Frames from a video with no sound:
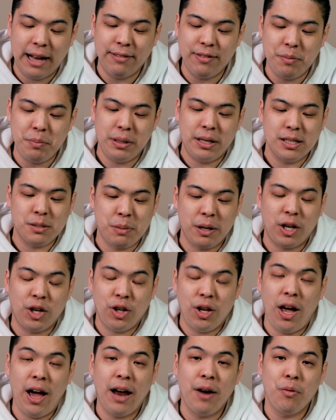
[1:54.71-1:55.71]
of it because my
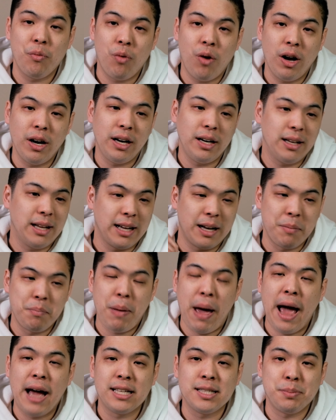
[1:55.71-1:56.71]
client wanted like a
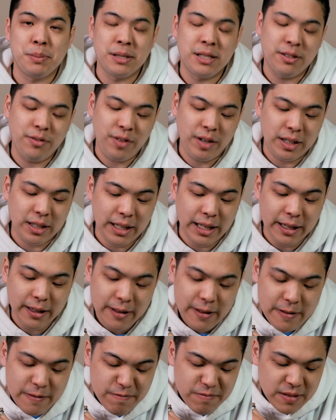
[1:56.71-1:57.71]
bag specifically,
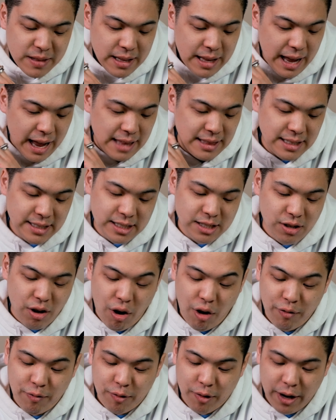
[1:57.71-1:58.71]
and this is
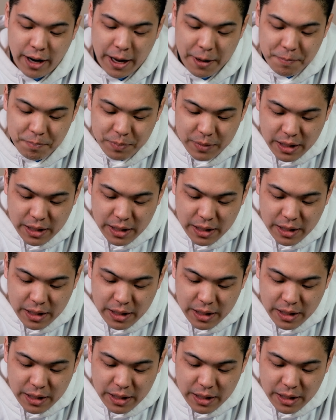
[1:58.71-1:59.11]
all for him.